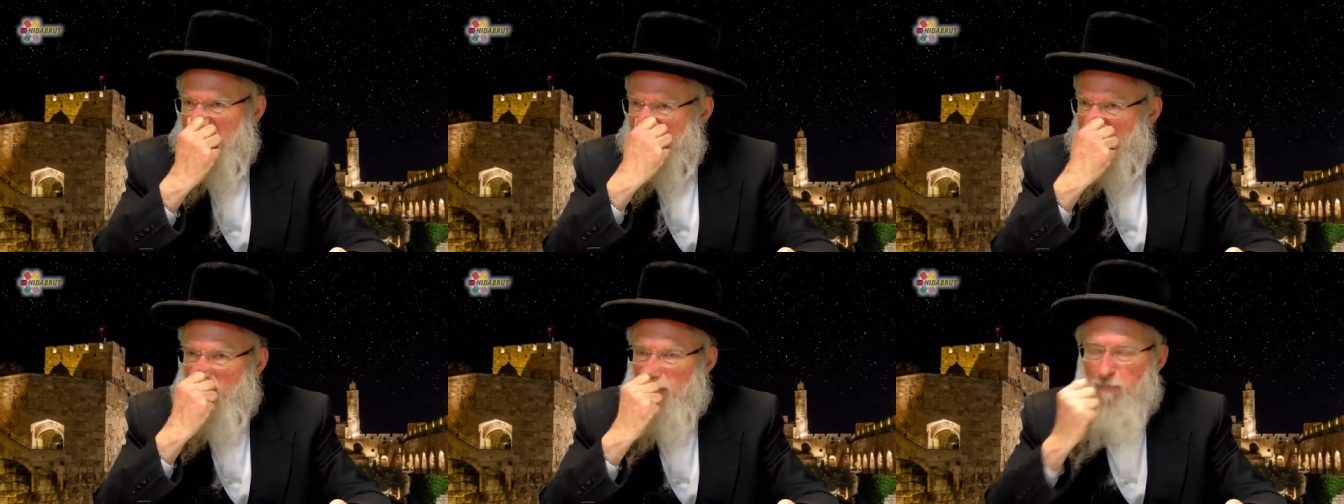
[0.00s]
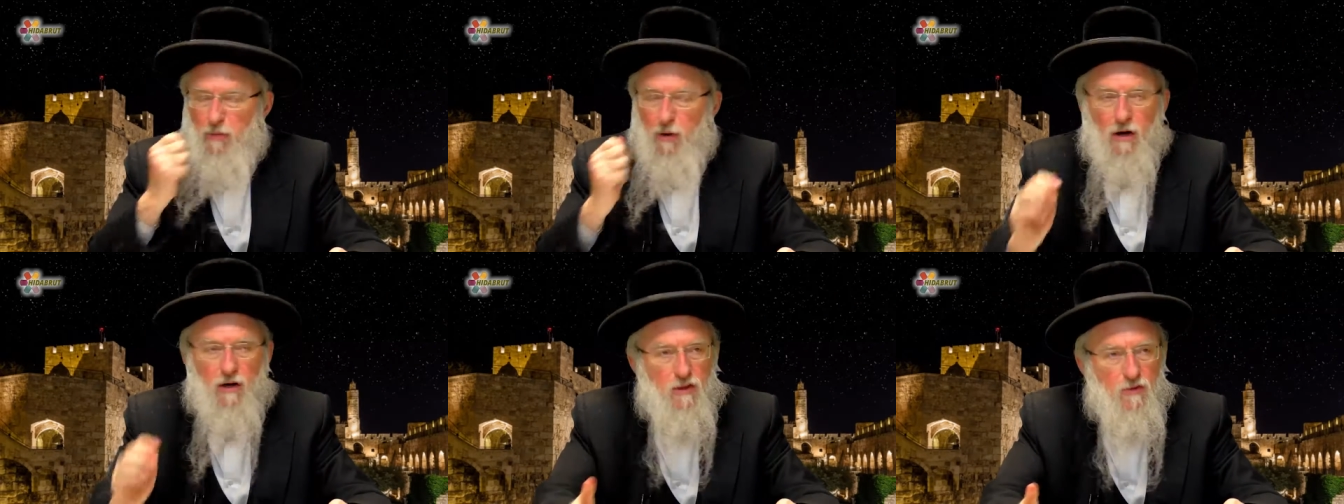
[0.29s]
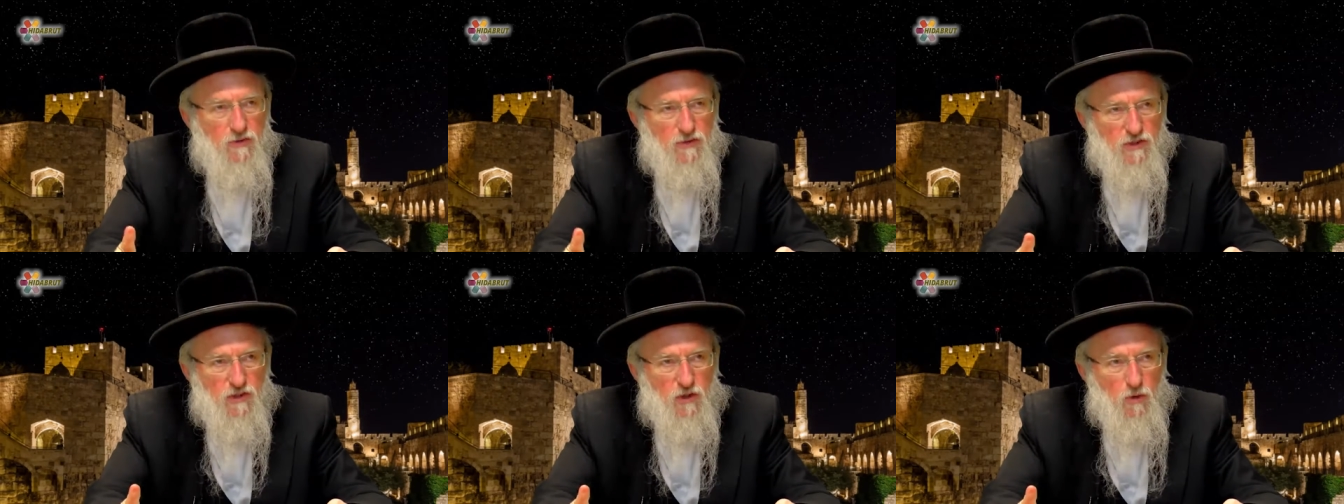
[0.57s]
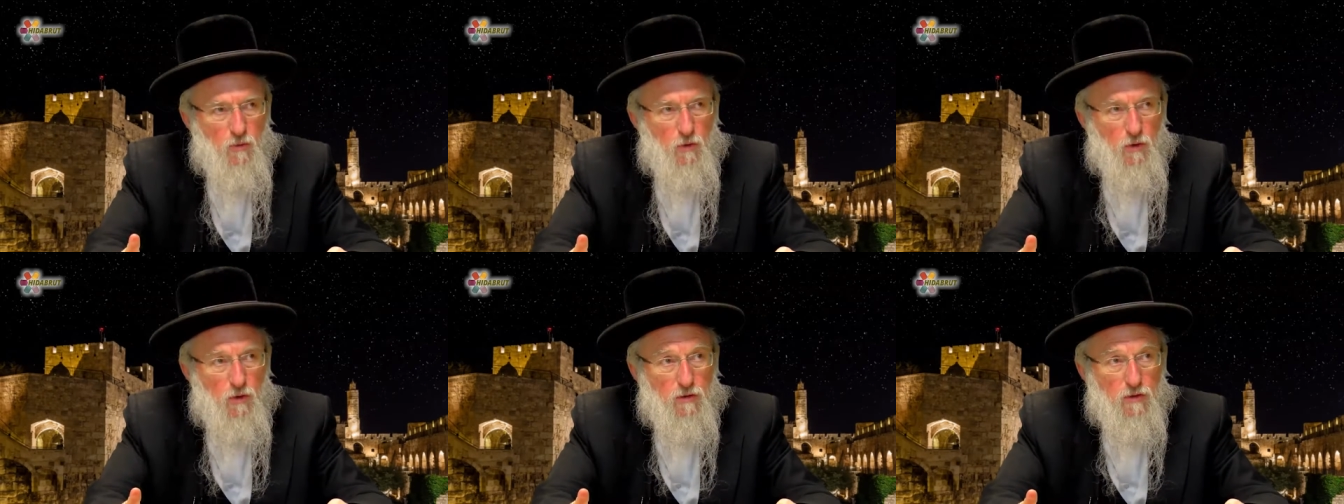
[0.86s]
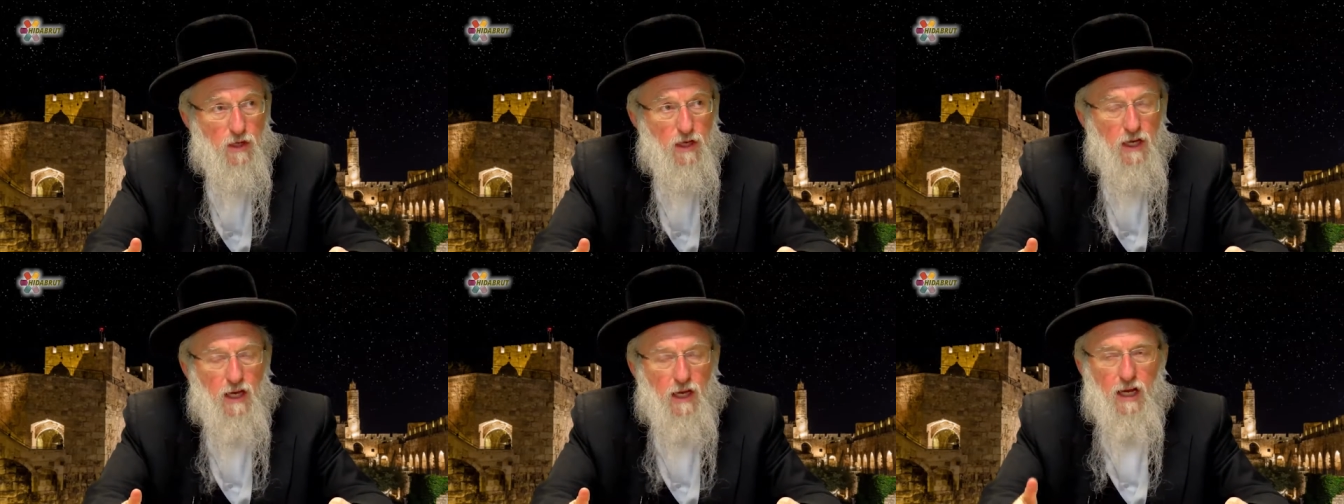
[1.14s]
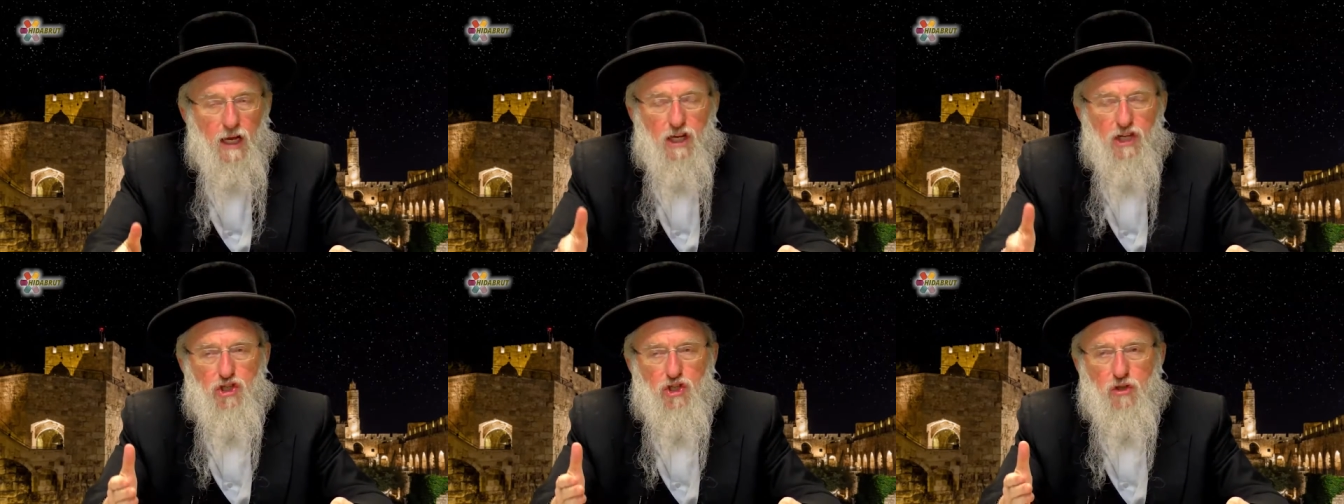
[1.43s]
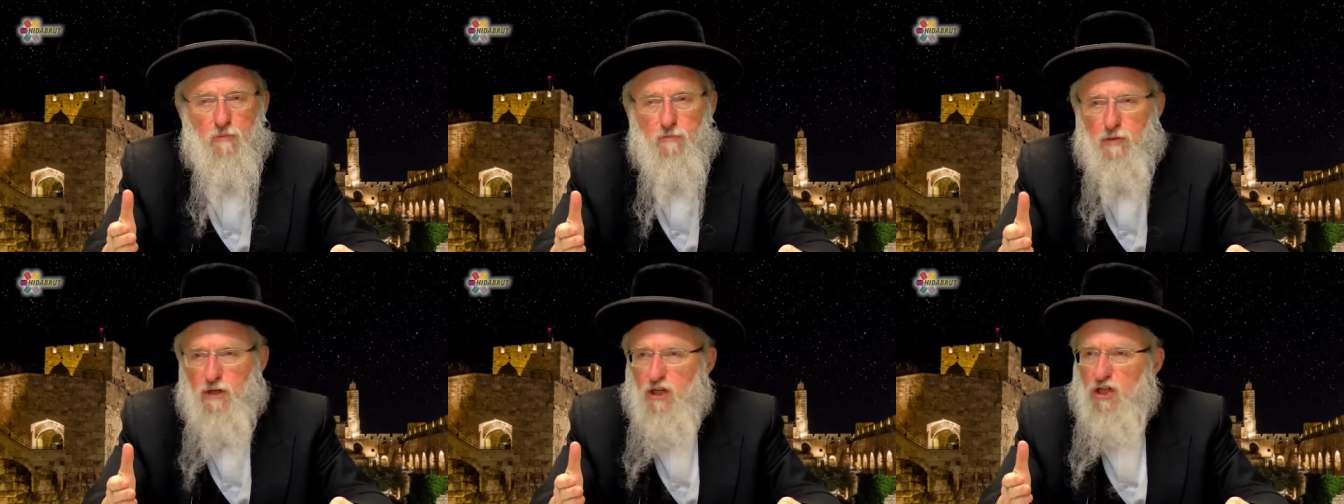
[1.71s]
Not part of the physical world. It
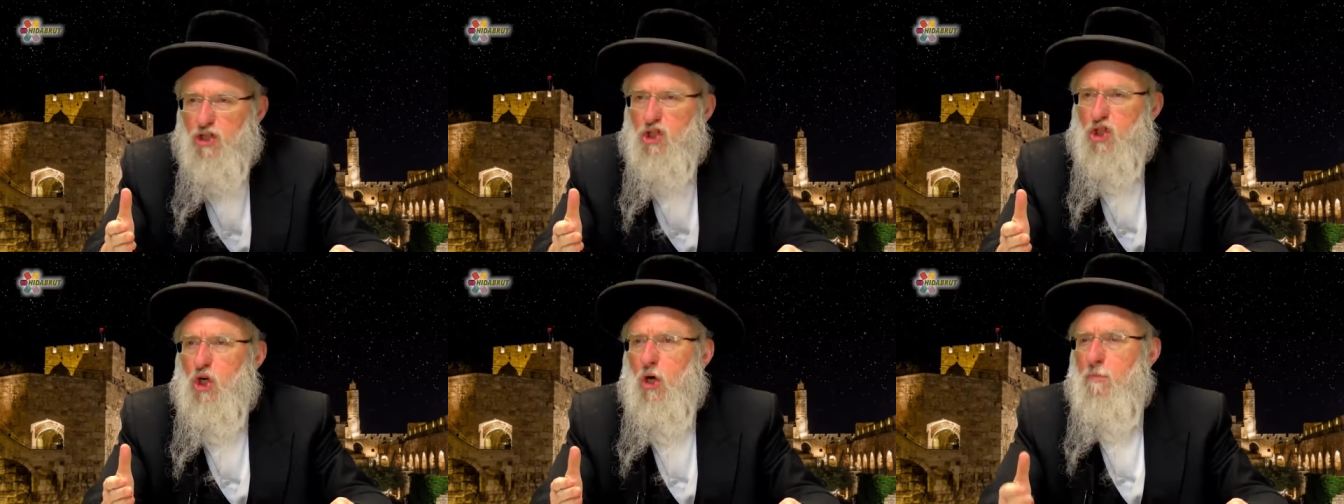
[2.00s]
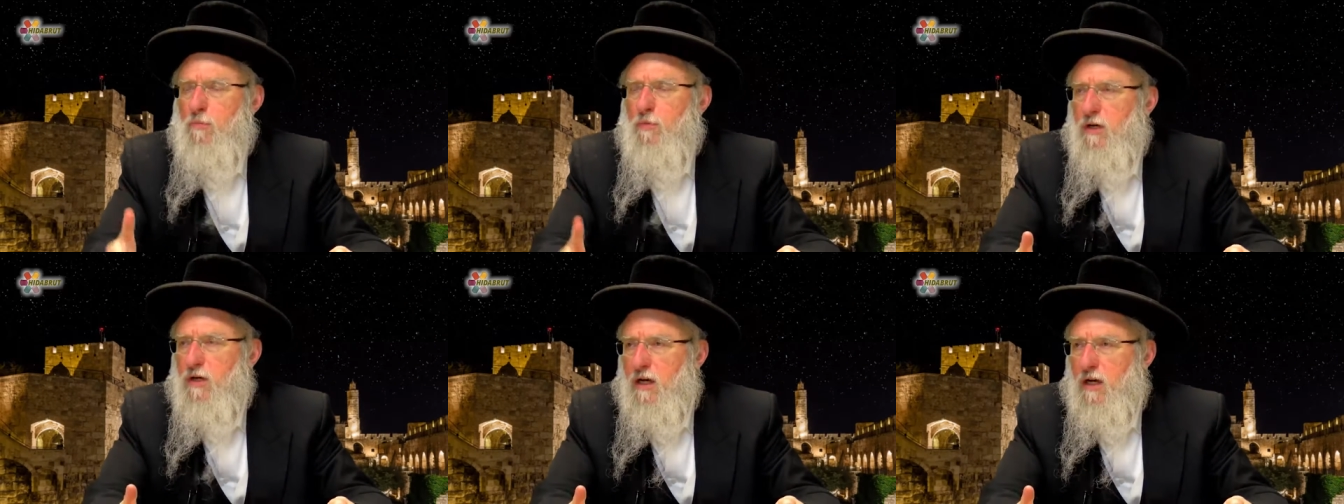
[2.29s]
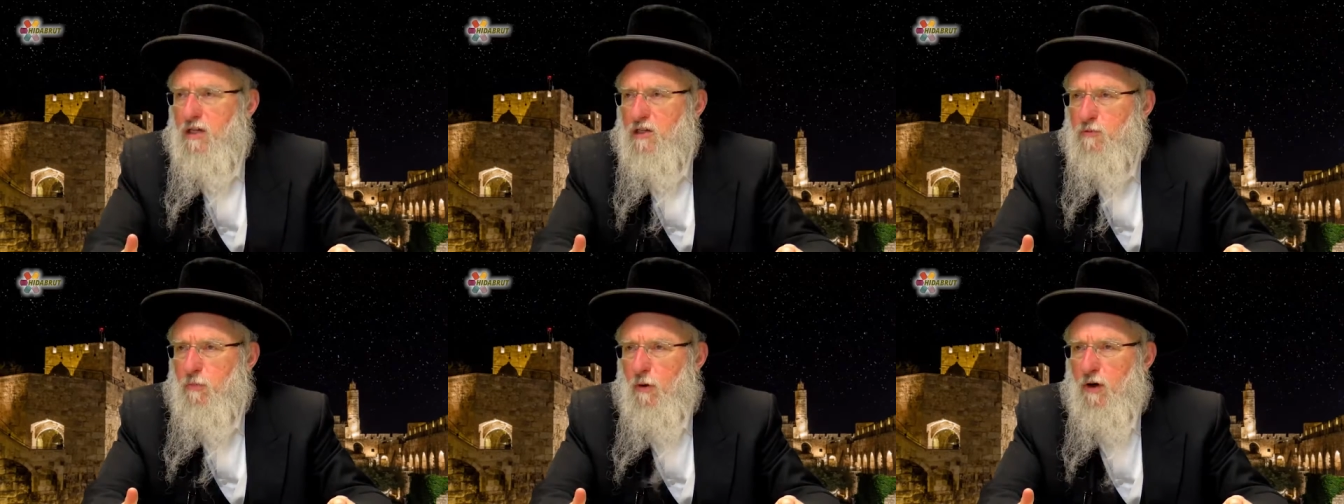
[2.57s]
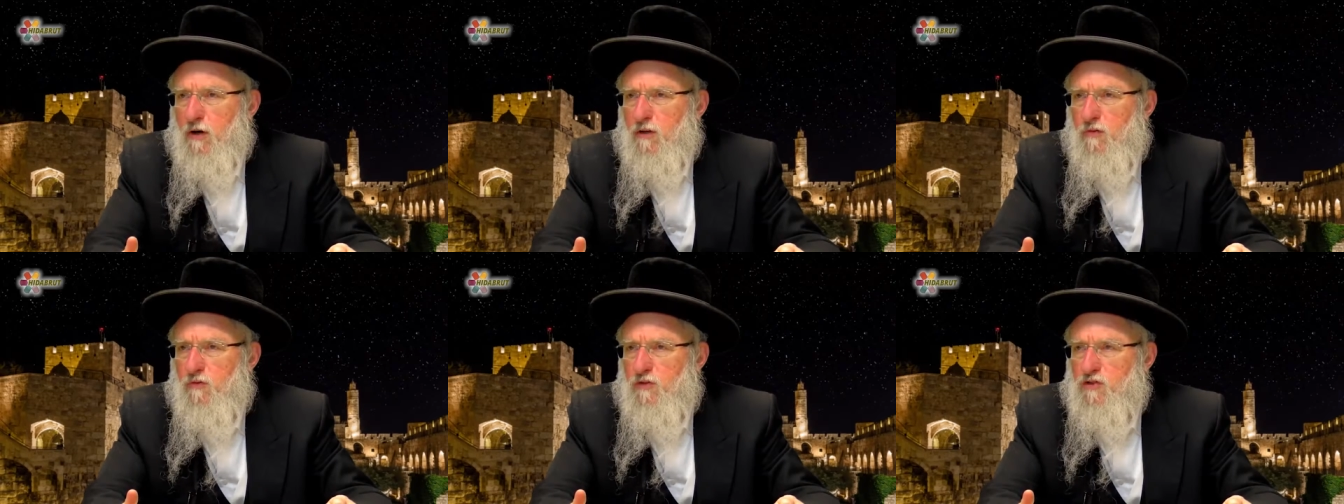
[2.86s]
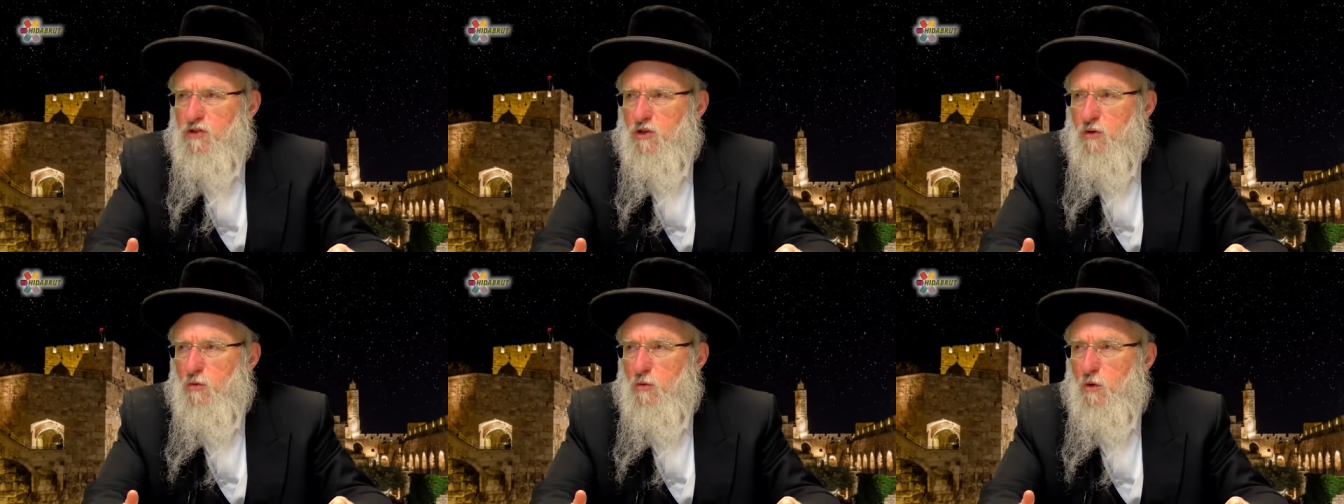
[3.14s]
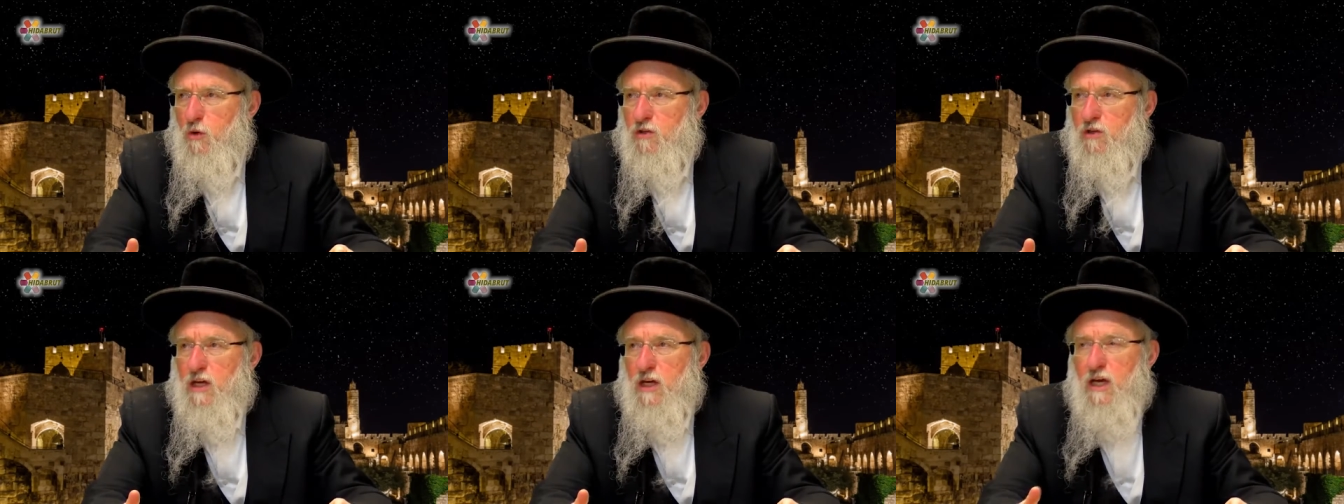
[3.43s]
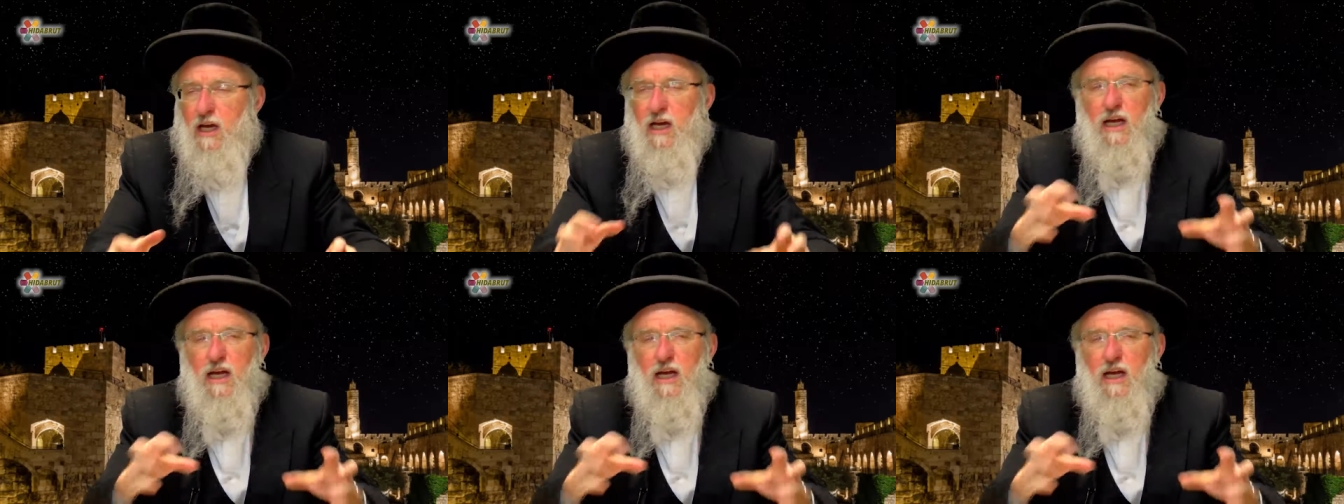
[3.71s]
shouldn't be interpreted as part of the physical world.